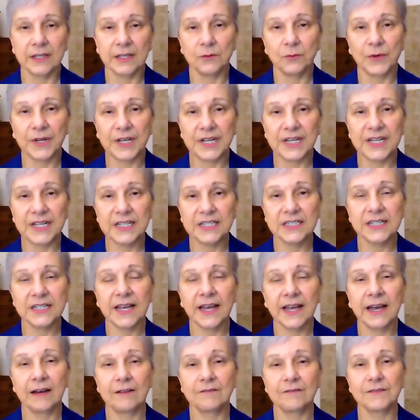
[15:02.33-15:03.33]
we need to
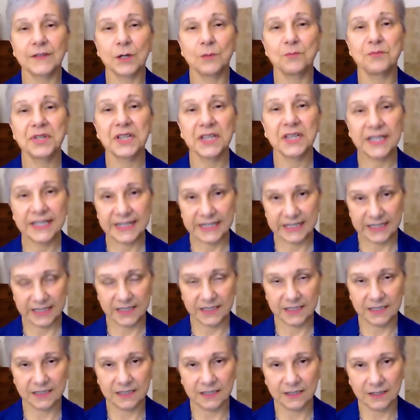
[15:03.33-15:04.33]
have a
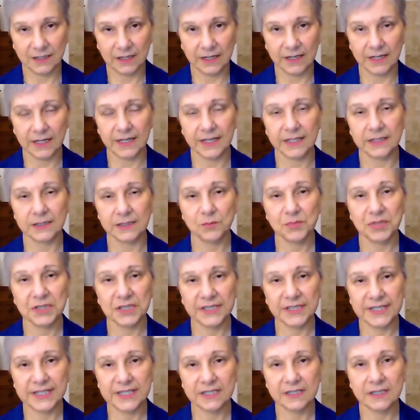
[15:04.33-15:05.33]
plan, uh, and the
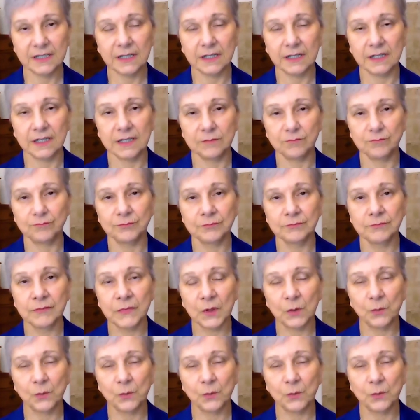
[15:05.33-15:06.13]
plan um,